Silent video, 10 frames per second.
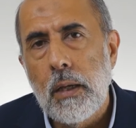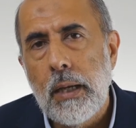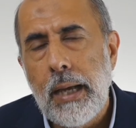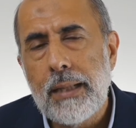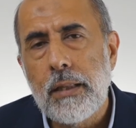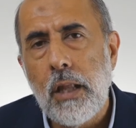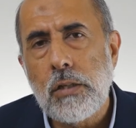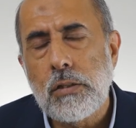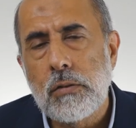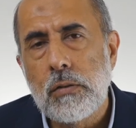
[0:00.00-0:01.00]
had
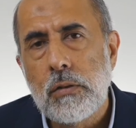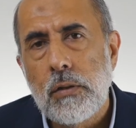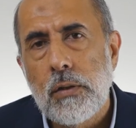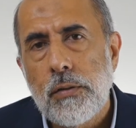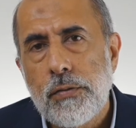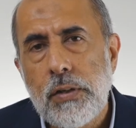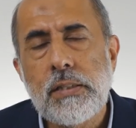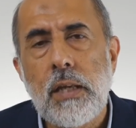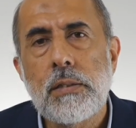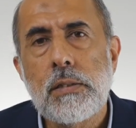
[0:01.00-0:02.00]
lost 3
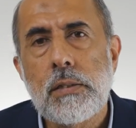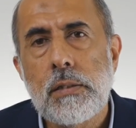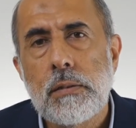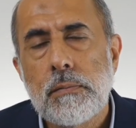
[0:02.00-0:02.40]
sons